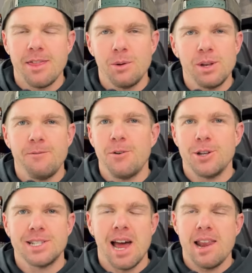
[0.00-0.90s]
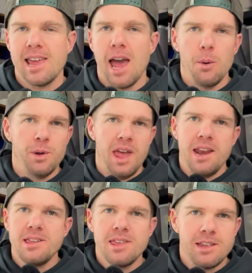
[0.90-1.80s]
I think when you're first starting out with
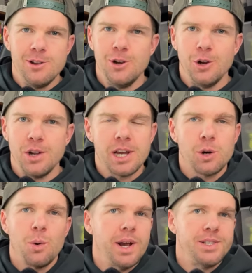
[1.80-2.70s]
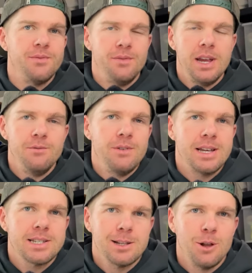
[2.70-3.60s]
anything new, you're going to always
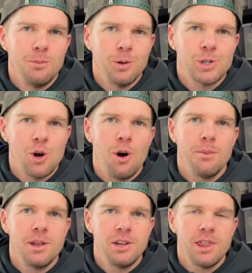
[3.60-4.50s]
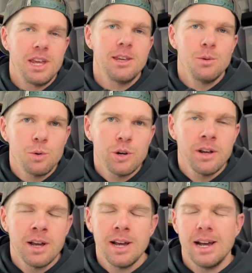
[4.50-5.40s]
invest a lot more time than you think you would.
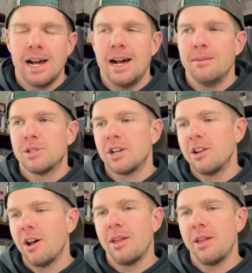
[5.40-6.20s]
Um, so you know